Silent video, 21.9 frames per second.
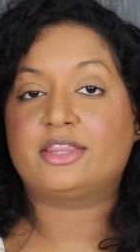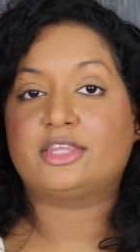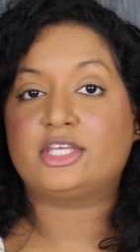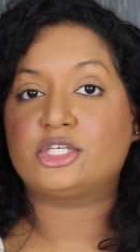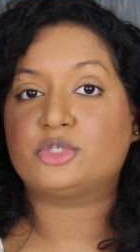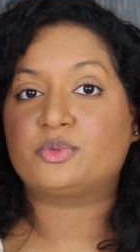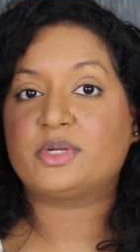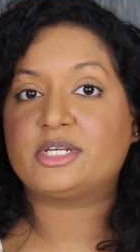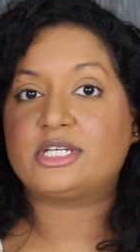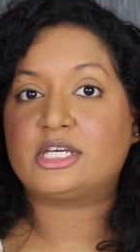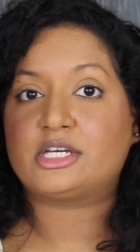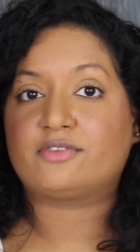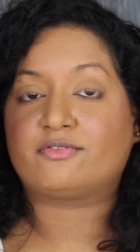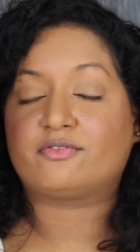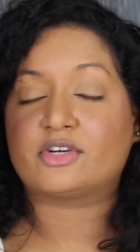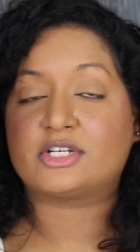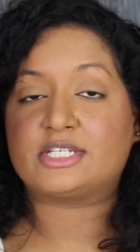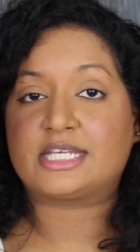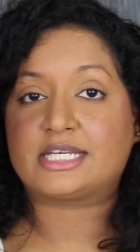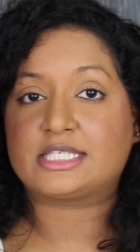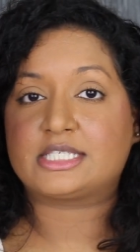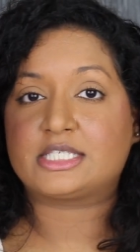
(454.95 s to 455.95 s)
These retail
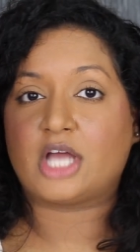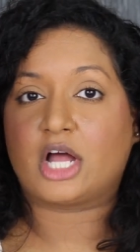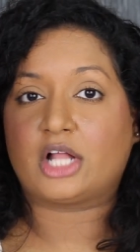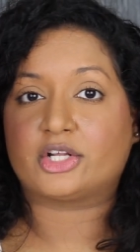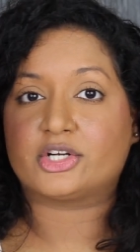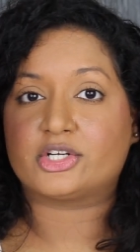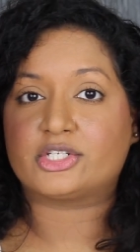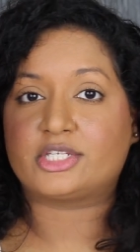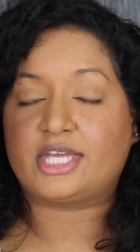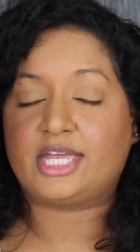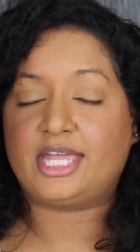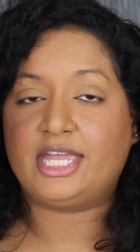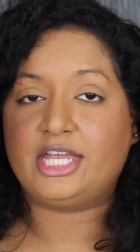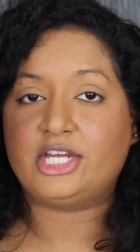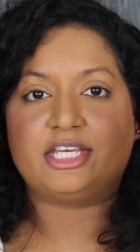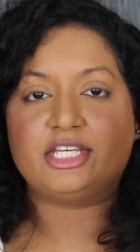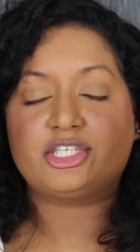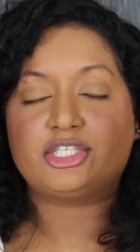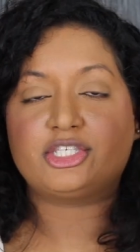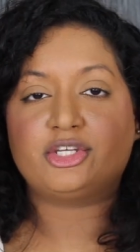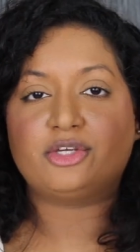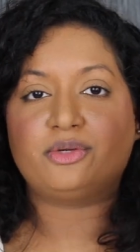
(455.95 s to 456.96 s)
for $6 each.
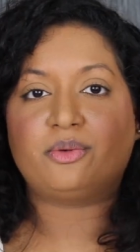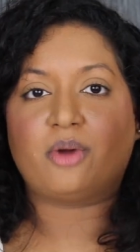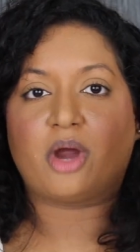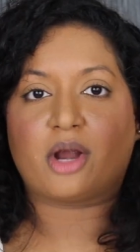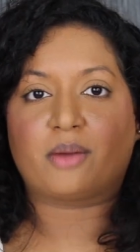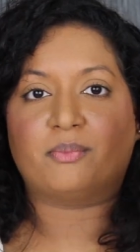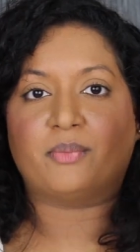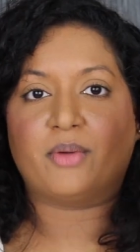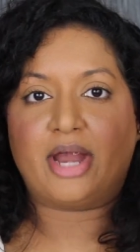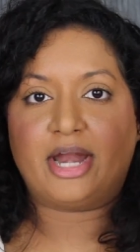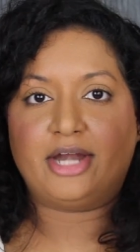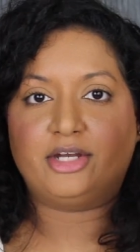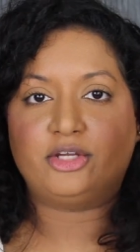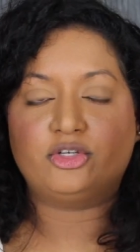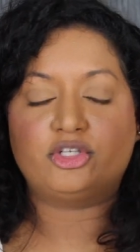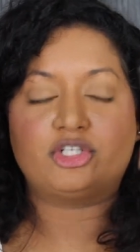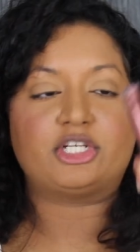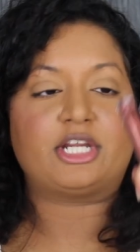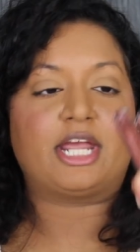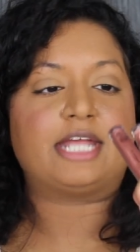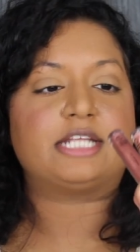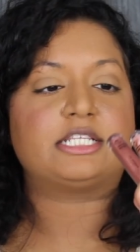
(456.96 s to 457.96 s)
These two are brand
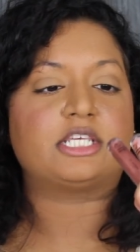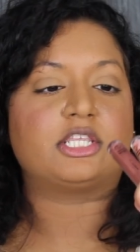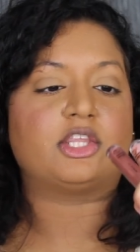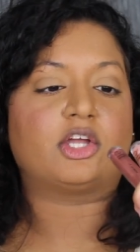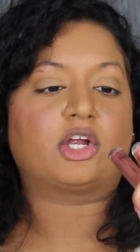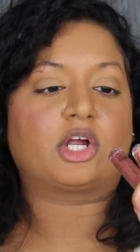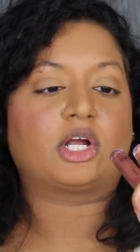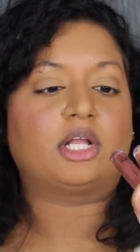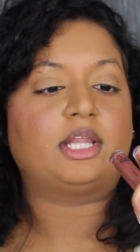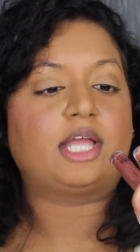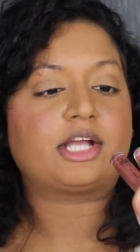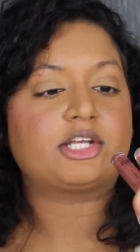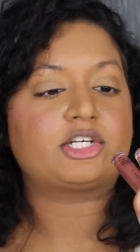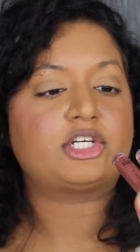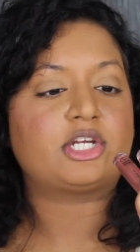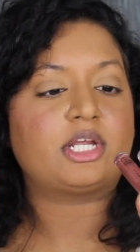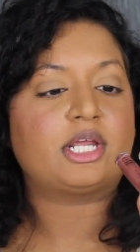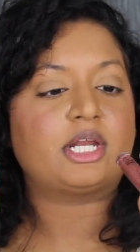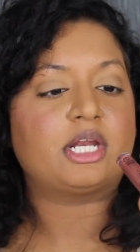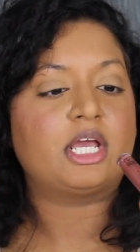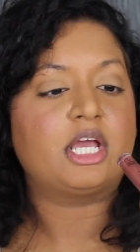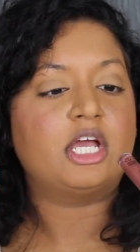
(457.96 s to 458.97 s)
new shades in their
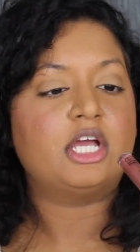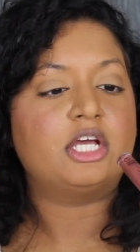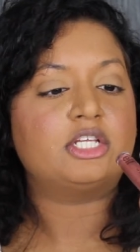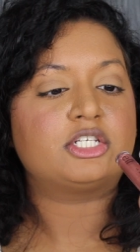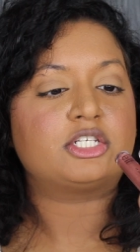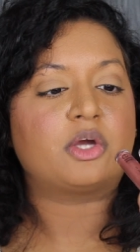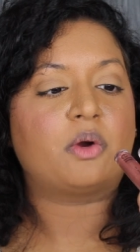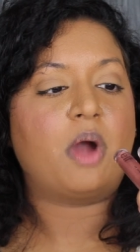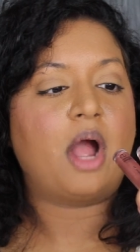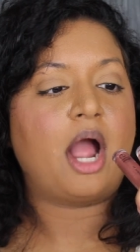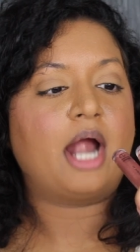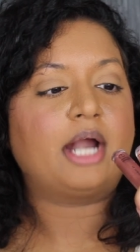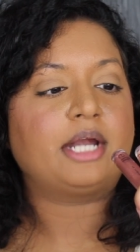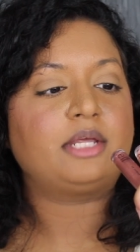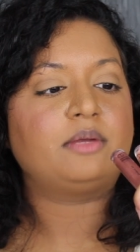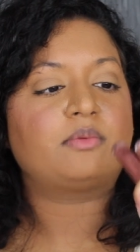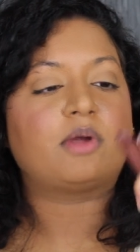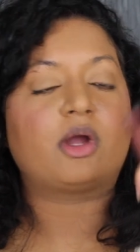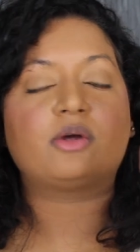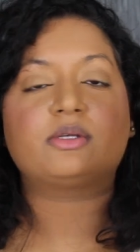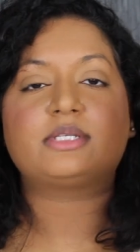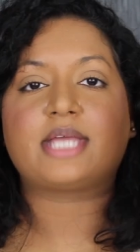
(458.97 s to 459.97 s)
collection, so
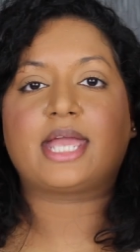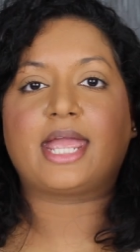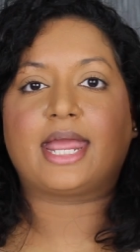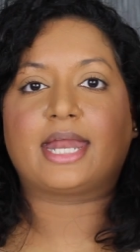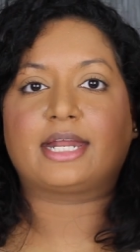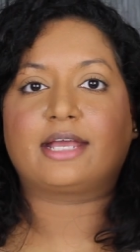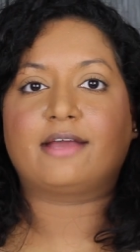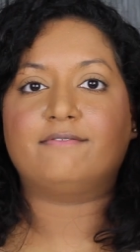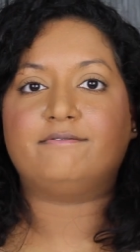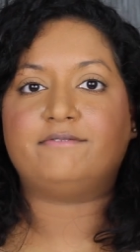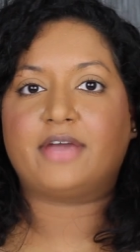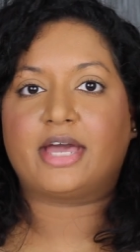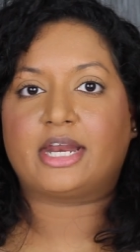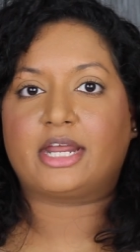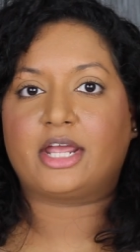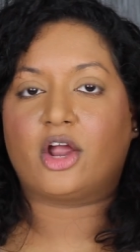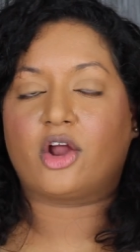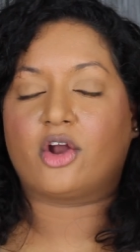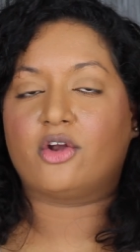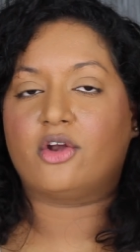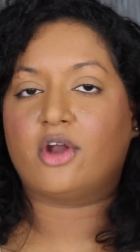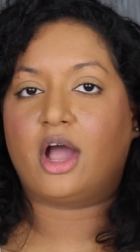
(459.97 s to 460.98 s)
Honey Rose and
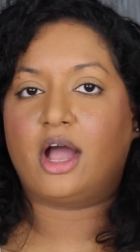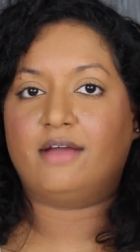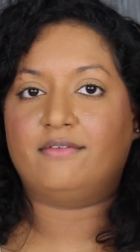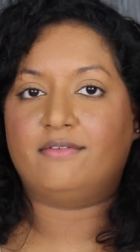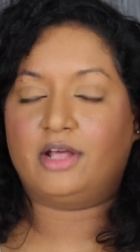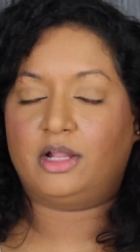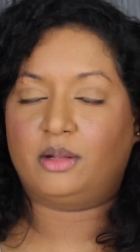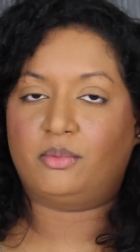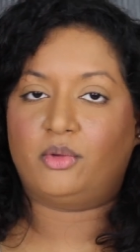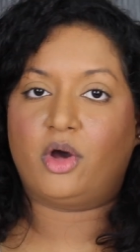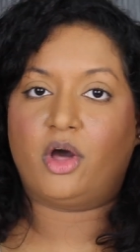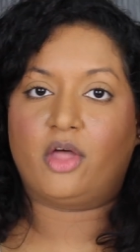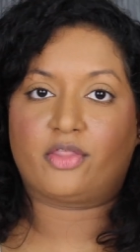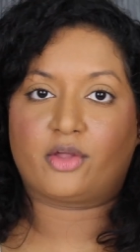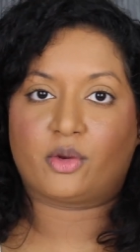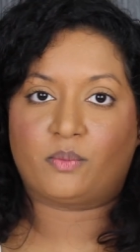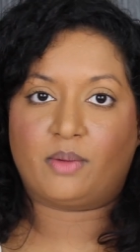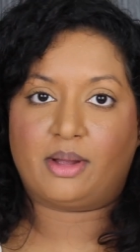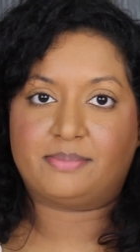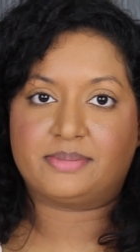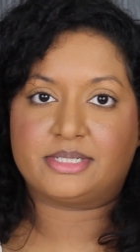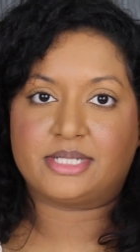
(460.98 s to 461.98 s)
Confetti are not available on
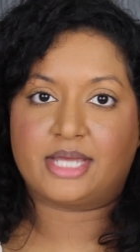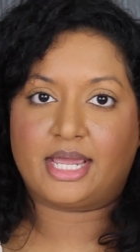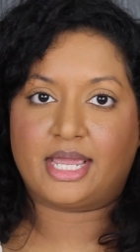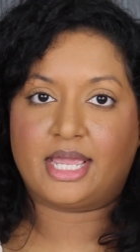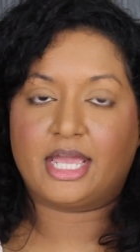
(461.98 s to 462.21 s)
their website.